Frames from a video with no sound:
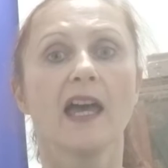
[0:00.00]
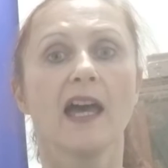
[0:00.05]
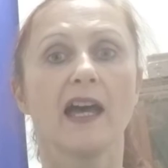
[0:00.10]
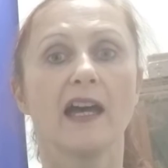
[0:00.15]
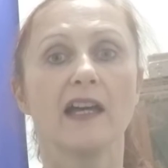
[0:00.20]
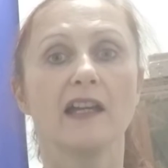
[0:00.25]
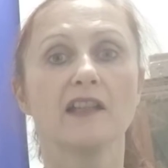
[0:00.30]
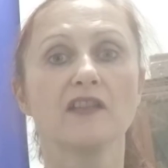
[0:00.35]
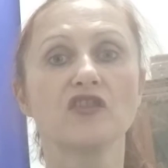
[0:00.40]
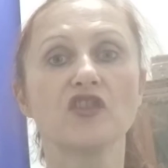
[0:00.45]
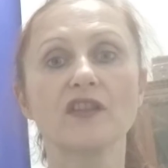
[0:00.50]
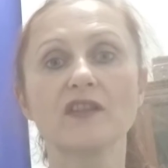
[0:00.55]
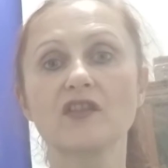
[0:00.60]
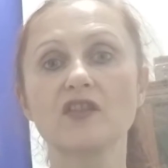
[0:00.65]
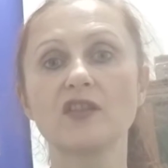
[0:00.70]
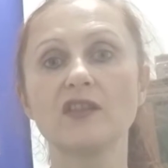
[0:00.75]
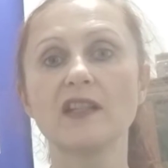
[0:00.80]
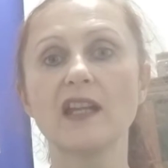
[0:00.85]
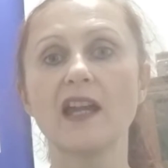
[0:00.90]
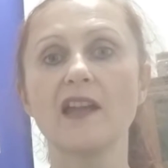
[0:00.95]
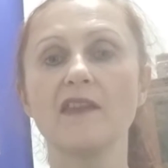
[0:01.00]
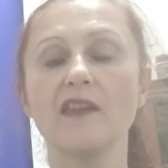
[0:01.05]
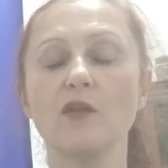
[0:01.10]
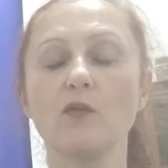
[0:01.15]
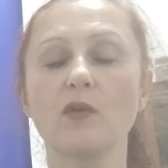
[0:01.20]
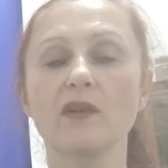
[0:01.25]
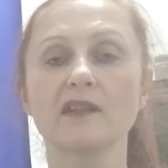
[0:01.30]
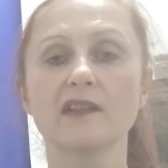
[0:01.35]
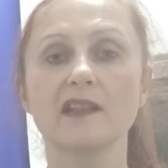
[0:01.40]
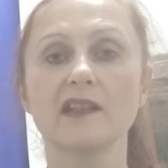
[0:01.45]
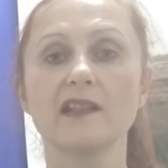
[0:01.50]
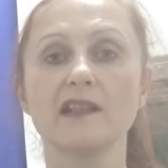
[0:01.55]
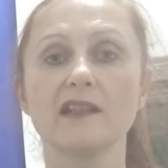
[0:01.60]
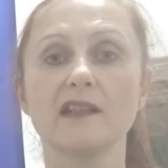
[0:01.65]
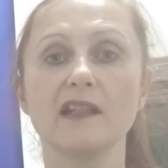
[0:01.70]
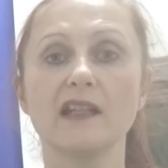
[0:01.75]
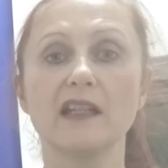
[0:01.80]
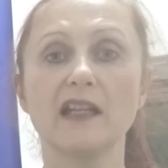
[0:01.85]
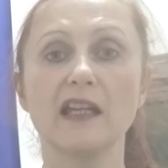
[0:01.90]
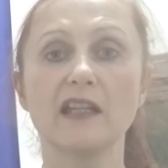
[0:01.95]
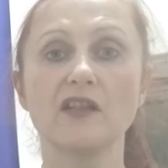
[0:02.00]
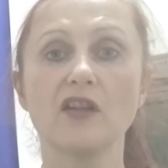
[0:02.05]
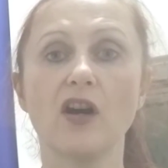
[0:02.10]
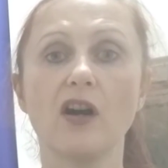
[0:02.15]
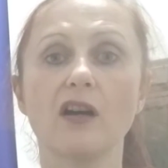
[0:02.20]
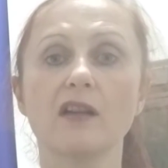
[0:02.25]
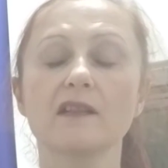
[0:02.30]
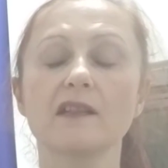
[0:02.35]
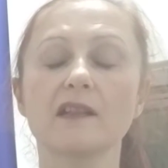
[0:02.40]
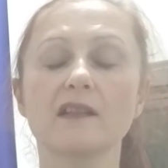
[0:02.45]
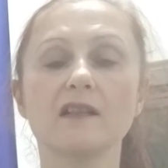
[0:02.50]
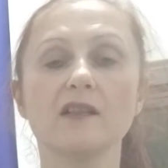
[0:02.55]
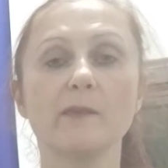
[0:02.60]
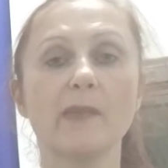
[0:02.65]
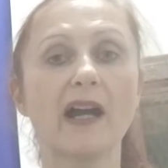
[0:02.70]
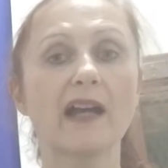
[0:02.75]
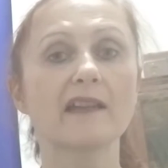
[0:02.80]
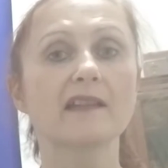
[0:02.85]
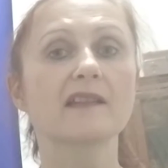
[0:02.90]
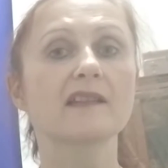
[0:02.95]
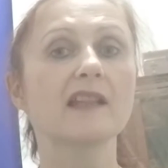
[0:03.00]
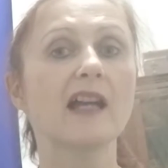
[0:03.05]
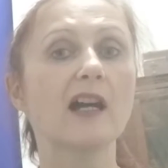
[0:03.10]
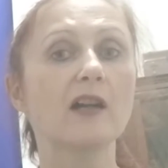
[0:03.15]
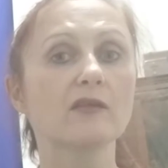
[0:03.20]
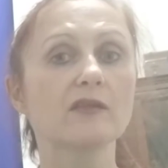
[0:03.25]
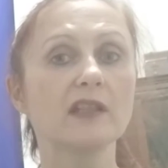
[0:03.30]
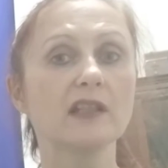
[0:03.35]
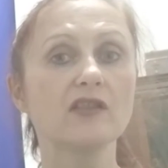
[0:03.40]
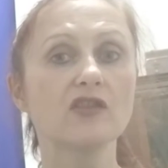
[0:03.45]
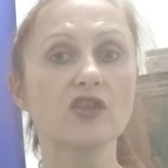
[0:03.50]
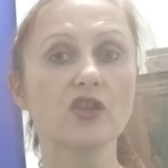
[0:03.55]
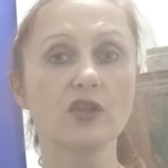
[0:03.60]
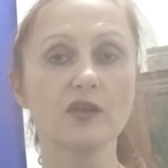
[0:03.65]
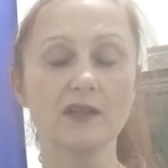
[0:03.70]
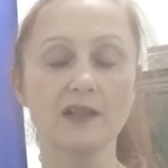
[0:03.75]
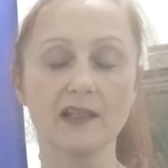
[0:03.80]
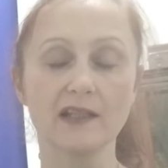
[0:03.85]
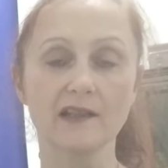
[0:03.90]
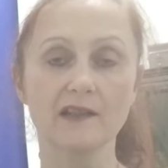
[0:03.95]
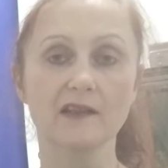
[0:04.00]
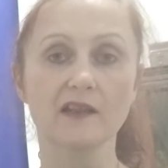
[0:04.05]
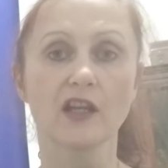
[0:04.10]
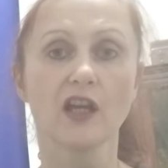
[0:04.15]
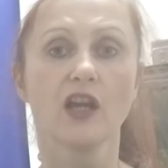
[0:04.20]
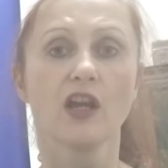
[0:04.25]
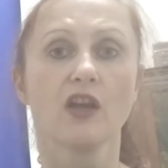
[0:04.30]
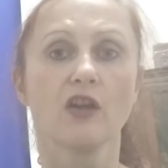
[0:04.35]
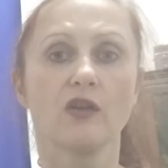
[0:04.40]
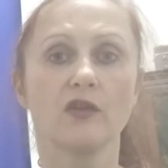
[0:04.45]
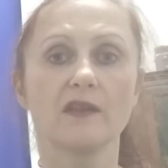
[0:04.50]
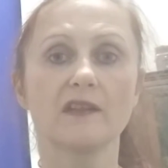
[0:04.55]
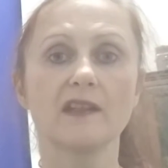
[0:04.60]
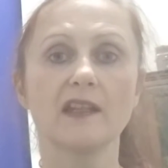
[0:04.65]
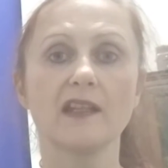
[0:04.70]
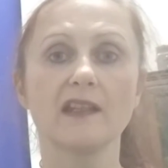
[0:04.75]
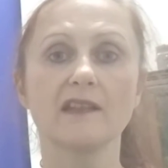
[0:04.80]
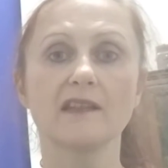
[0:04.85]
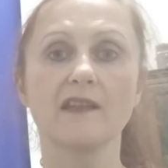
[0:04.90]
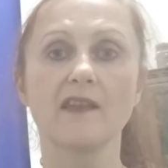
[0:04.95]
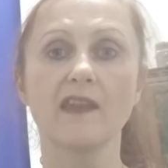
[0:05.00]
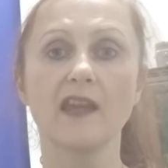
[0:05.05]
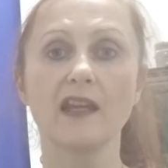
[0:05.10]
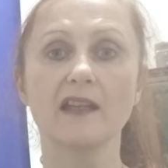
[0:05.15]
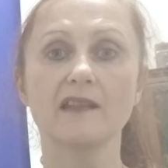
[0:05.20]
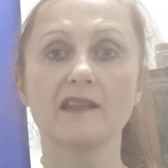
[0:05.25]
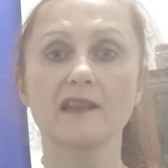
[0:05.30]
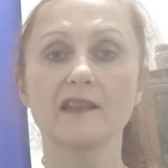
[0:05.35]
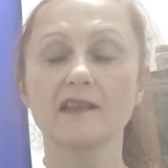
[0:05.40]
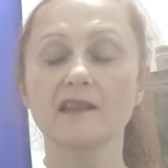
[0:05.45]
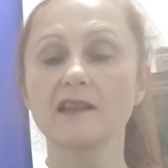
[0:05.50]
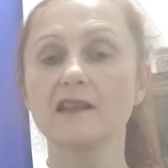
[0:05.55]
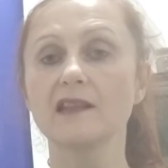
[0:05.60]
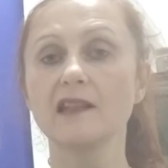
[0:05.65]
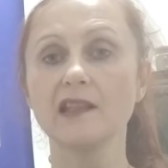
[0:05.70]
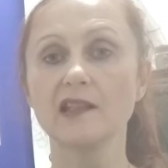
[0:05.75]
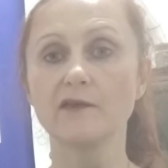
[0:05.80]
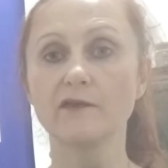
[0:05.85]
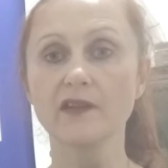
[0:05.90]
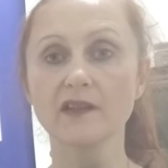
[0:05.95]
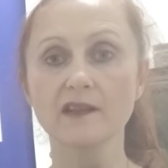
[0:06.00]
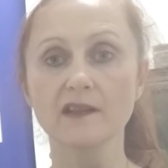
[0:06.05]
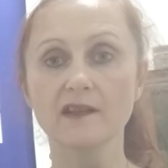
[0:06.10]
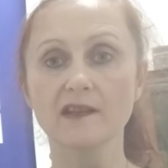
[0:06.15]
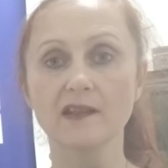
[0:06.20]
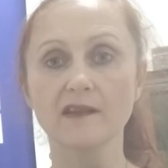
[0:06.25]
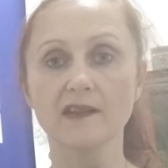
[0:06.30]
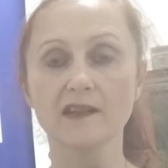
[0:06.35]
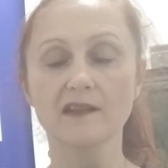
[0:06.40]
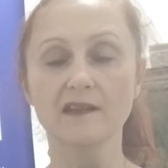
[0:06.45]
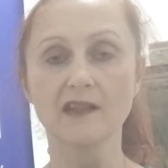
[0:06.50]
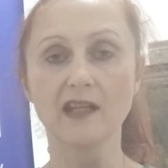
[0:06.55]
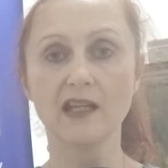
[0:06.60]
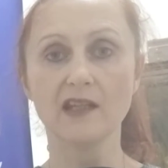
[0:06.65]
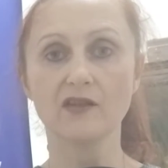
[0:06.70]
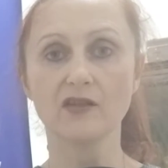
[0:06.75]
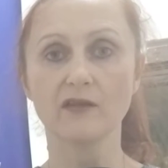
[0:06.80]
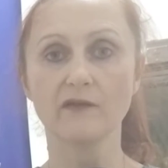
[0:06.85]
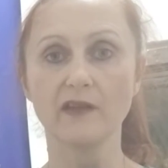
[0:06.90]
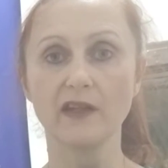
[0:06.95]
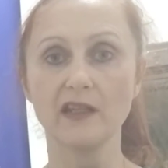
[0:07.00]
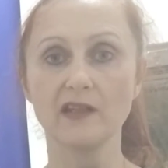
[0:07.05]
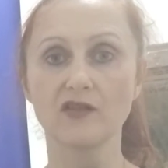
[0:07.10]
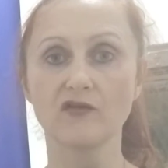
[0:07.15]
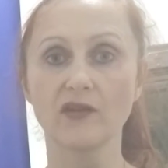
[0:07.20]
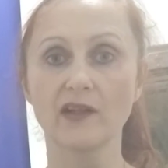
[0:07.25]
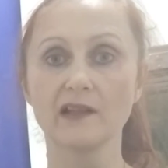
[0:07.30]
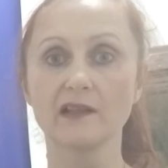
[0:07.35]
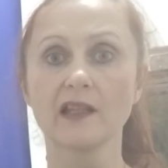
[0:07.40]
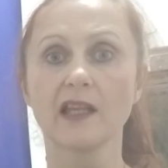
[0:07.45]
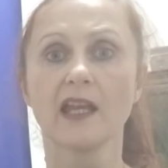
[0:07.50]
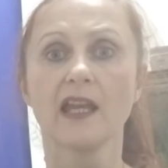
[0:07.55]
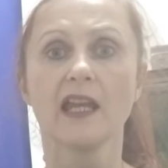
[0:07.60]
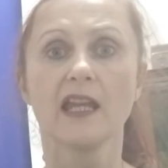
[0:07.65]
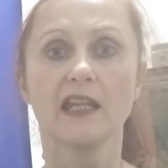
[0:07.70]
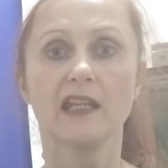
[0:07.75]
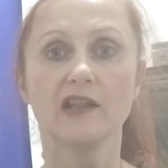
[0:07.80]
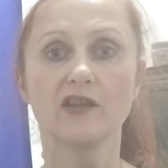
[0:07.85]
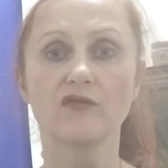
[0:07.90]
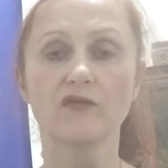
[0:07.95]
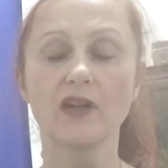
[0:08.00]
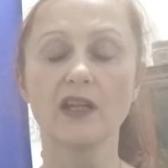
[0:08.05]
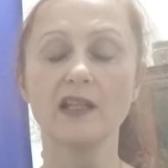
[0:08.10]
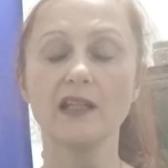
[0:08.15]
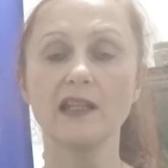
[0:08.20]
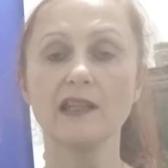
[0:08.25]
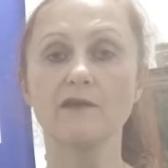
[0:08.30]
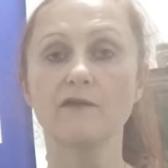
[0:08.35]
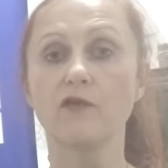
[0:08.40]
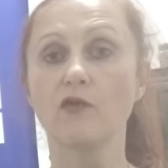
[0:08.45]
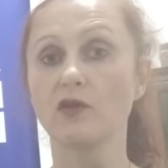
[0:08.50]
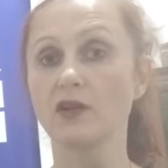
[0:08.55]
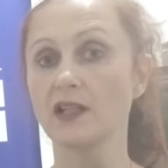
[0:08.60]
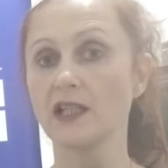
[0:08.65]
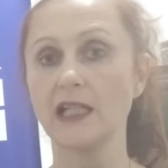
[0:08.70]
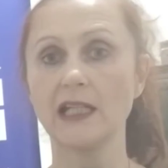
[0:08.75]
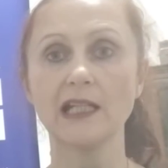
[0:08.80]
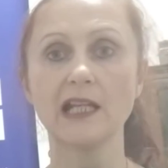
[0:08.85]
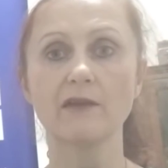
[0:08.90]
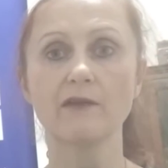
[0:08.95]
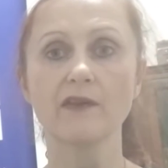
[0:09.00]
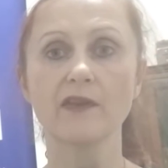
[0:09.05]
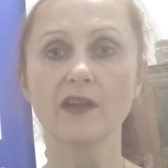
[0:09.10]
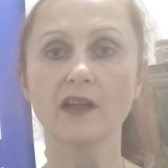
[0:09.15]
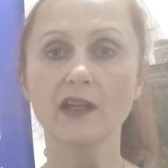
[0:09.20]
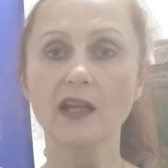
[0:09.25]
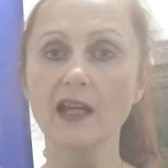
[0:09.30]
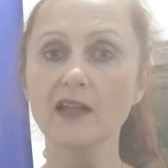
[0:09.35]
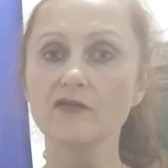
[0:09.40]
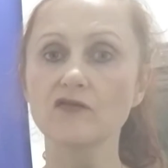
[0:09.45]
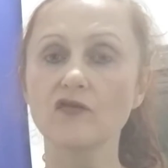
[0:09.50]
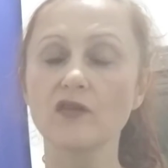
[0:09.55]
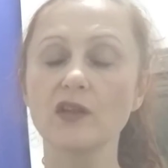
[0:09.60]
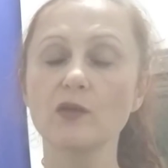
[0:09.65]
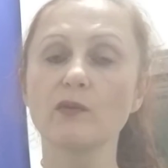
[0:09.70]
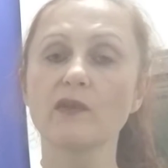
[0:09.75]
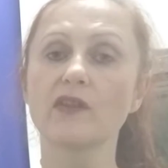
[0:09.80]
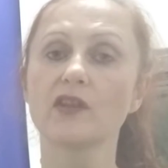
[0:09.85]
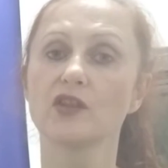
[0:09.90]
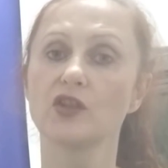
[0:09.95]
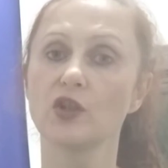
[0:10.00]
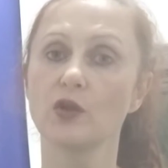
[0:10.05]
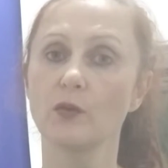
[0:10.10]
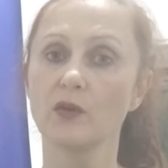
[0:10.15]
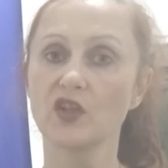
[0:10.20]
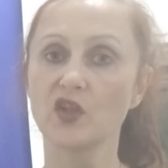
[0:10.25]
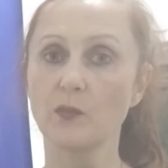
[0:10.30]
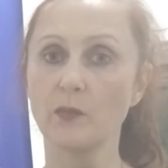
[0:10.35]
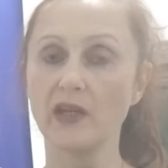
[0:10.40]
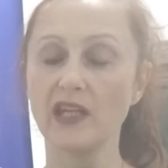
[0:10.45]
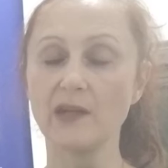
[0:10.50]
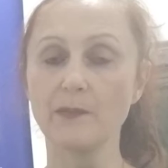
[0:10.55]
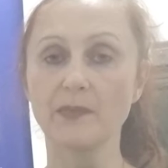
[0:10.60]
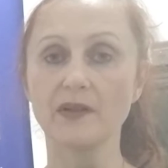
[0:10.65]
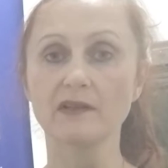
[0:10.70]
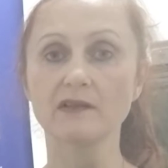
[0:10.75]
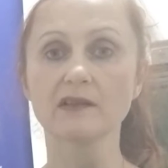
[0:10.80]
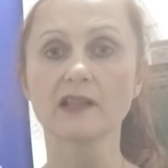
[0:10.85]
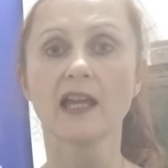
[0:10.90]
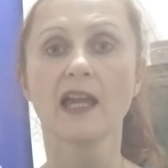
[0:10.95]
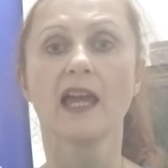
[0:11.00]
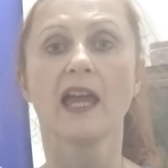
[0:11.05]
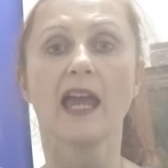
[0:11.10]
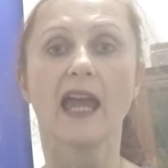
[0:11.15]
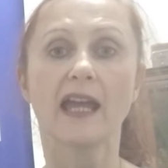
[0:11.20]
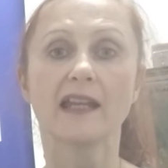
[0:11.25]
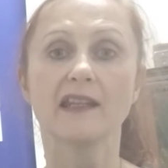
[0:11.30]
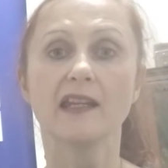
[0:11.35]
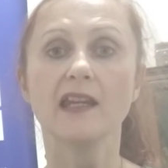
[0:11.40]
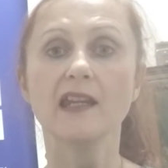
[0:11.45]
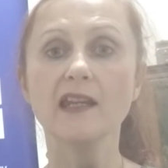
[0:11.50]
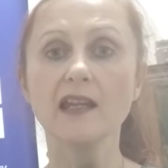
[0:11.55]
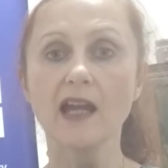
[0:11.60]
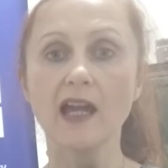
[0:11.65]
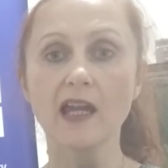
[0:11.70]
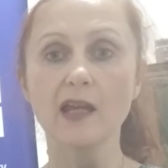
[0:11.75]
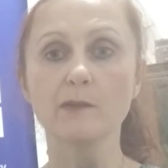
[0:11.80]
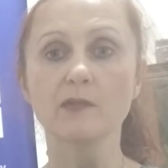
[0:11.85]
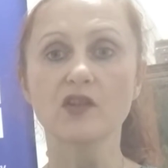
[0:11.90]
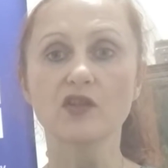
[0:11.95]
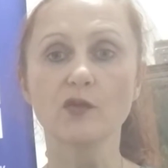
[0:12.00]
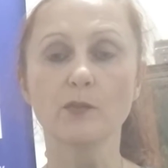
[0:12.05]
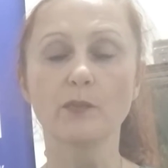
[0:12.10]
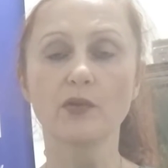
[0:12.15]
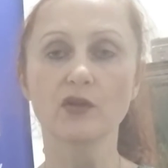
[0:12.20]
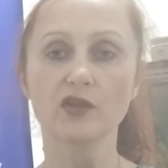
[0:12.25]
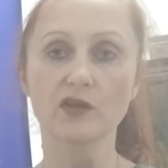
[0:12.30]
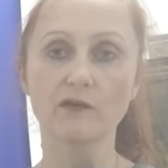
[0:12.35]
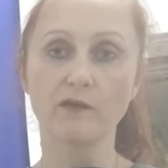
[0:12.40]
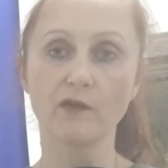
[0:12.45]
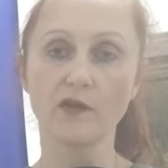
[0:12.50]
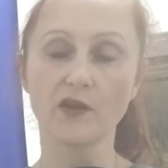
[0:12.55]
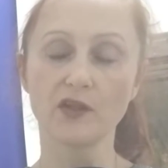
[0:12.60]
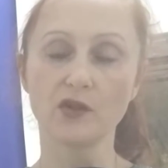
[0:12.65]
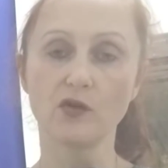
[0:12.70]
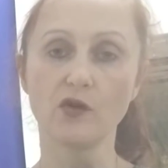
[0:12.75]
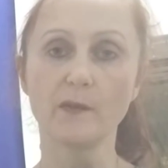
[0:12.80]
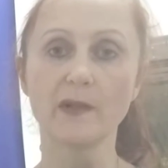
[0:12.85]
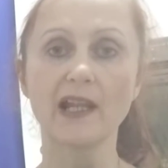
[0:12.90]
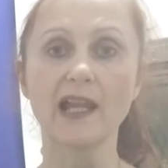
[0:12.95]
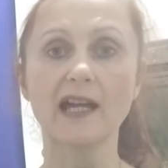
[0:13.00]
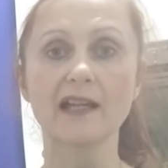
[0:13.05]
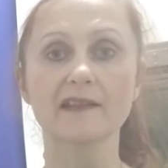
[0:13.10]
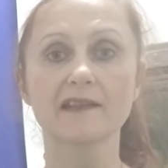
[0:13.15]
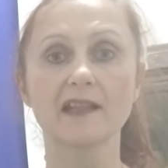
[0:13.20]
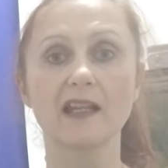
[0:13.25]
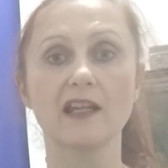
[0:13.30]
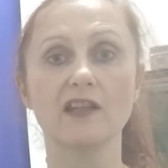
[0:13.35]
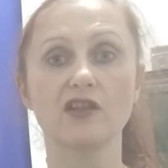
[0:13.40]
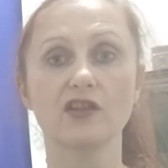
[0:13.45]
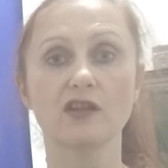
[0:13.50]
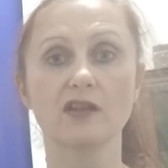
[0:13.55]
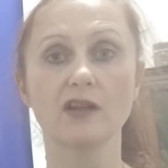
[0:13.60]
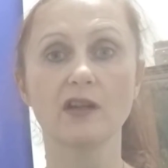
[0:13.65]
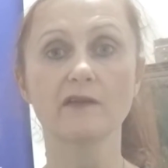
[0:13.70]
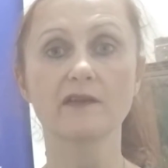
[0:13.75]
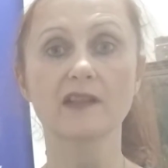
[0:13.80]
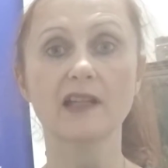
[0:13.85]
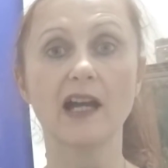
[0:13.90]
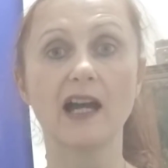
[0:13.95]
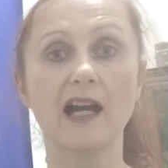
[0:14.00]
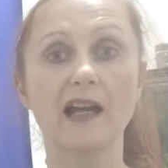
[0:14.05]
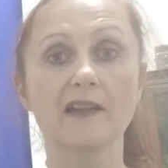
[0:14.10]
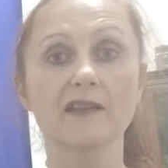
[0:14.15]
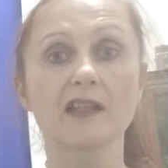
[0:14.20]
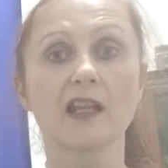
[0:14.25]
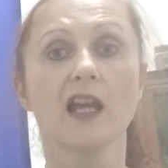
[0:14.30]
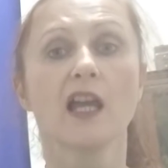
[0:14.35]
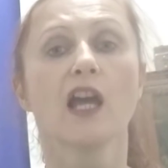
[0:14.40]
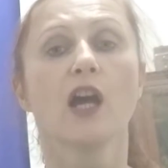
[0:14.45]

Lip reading: Just today, there was an article by a Saudi journalist who says that since he's visited the state of Israel, he's really fallen in love with the country, with the Jewish people, and he aims to push for the normalization of ties.